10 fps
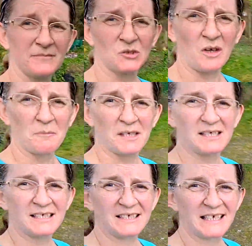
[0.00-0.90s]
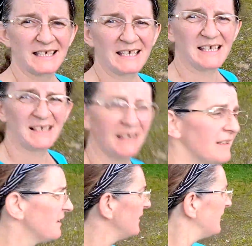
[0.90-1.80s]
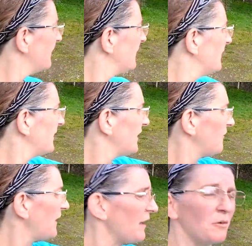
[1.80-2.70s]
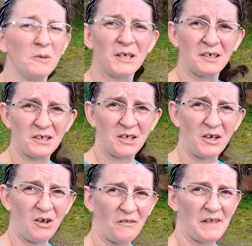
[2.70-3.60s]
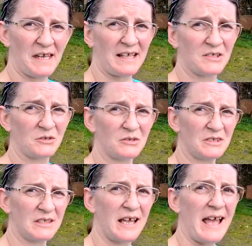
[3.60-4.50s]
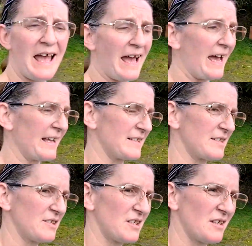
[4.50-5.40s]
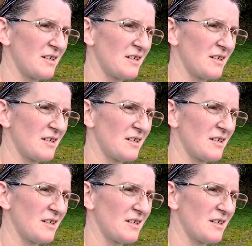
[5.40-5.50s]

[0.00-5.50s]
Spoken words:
so I'm going to see if that will work on the nettles and